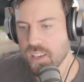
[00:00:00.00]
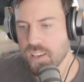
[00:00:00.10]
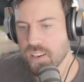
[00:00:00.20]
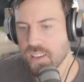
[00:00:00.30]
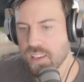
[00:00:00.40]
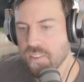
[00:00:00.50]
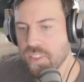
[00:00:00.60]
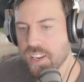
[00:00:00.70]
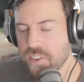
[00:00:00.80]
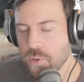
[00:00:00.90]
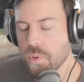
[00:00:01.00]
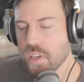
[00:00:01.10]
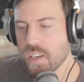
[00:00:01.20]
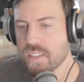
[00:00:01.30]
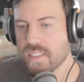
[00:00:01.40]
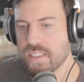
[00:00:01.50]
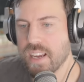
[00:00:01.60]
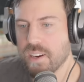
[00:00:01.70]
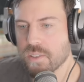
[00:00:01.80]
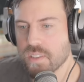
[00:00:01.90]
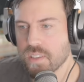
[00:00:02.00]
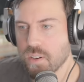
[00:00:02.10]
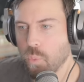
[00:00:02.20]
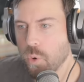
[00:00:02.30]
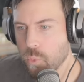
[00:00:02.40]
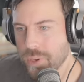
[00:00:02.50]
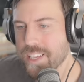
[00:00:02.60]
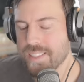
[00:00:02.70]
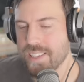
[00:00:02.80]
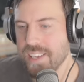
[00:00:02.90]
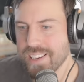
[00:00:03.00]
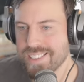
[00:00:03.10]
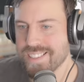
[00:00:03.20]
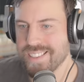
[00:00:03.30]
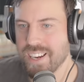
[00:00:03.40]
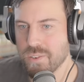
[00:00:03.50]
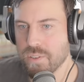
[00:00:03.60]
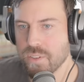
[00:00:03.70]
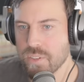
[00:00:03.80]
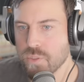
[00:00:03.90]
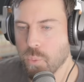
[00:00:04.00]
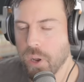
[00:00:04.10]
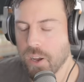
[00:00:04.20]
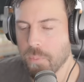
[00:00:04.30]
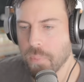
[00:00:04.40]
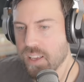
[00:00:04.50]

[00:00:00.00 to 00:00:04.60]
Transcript: And if they do get a Stout, would we see a Stout as well?